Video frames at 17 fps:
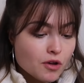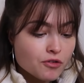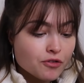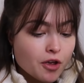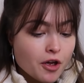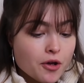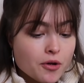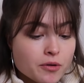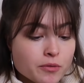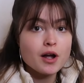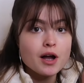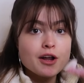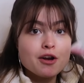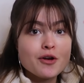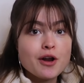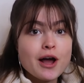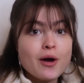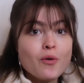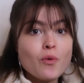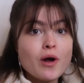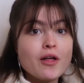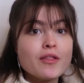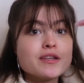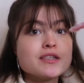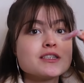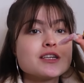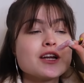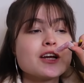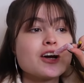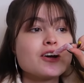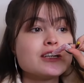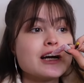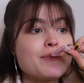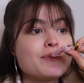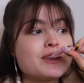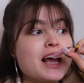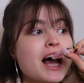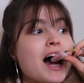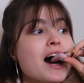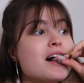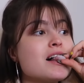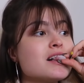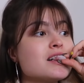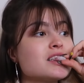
so I don't know how well this is gonna go down with that.